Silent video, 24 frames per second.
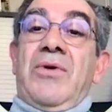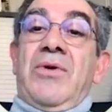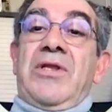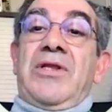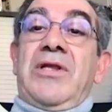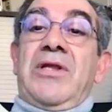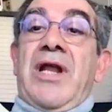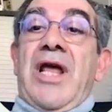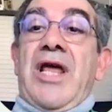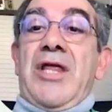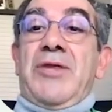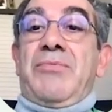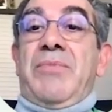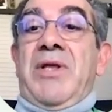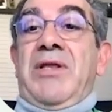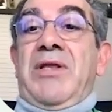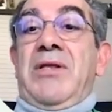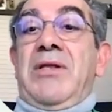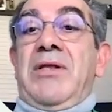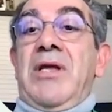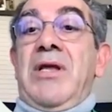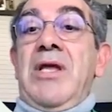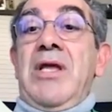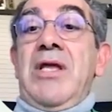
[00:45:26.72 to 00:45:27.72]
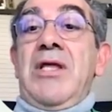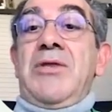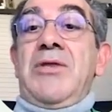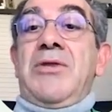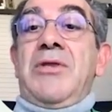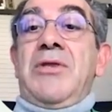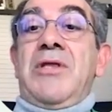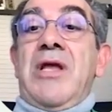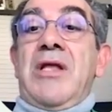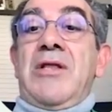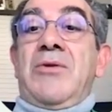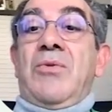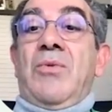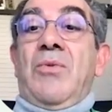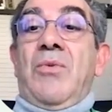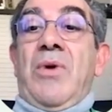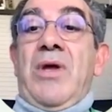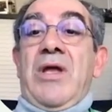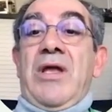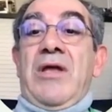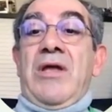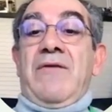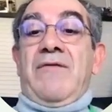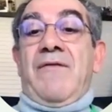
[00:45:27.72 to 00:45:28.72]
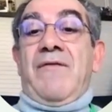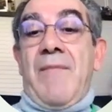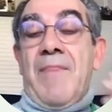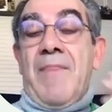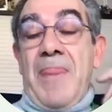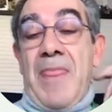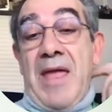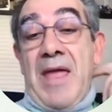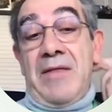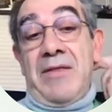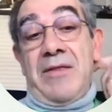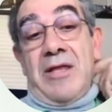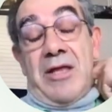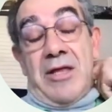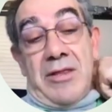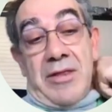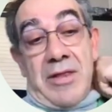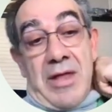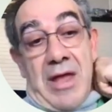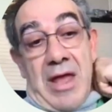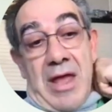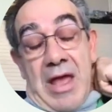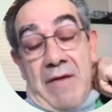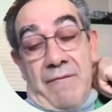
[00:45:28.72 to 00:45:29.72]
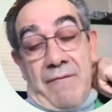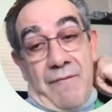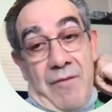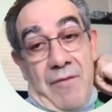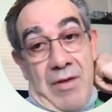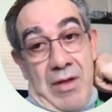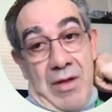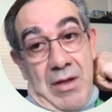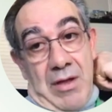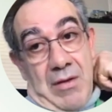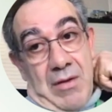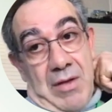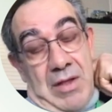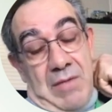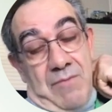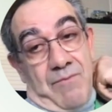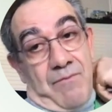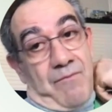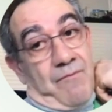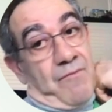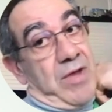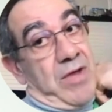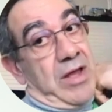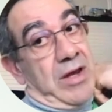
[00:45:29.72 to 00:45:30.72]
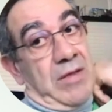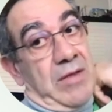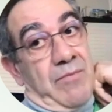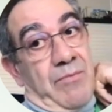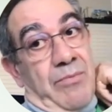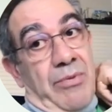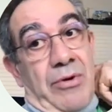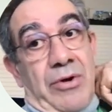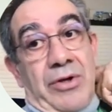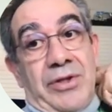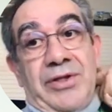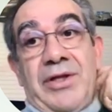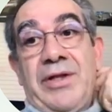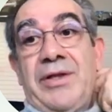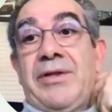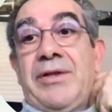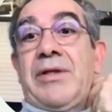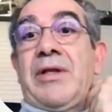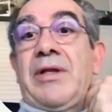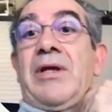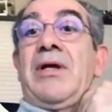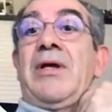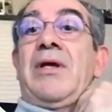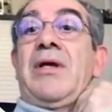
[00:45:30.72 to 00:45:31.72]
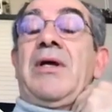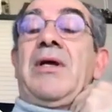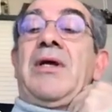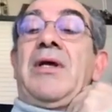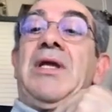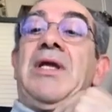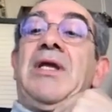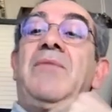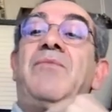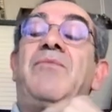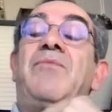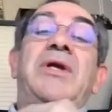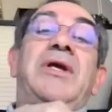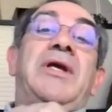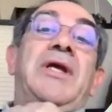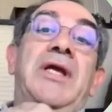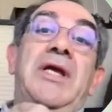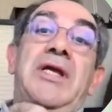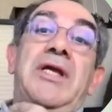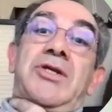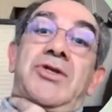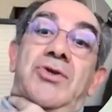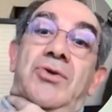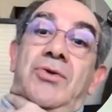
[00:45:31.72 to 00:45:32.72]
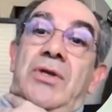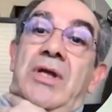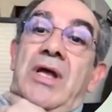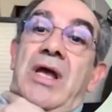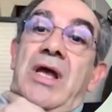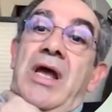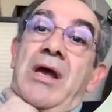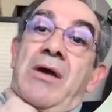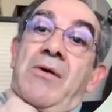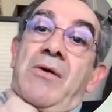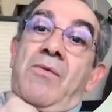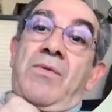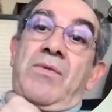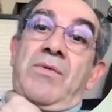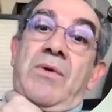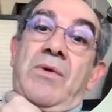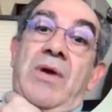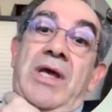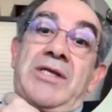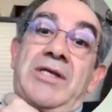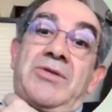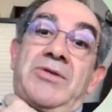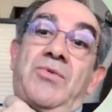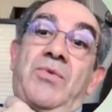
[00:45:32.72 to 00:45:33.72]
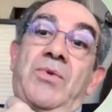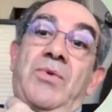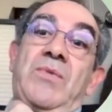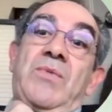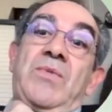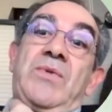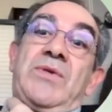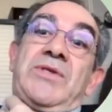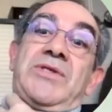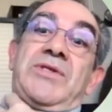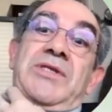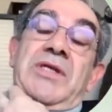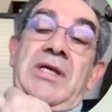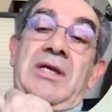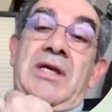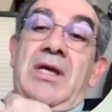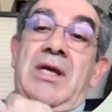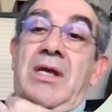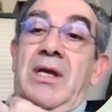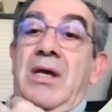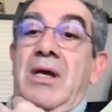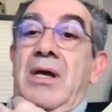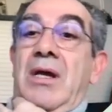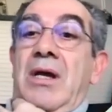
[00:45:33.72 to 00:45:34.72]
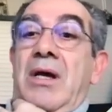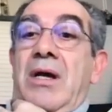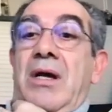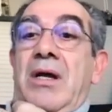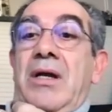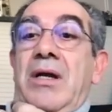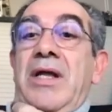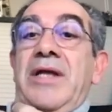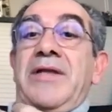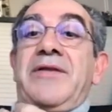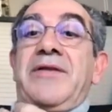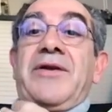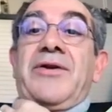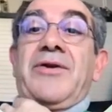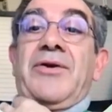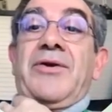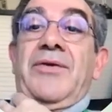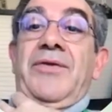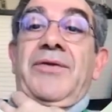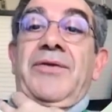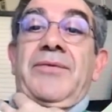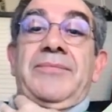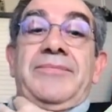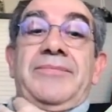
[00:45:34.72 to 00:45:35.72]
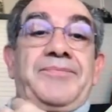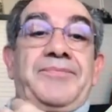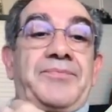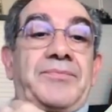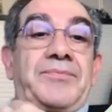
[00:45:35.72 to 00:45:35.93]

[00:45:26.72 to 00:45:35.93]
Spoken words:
with respect to the incident wave. And these have very important implication, as we will see later on.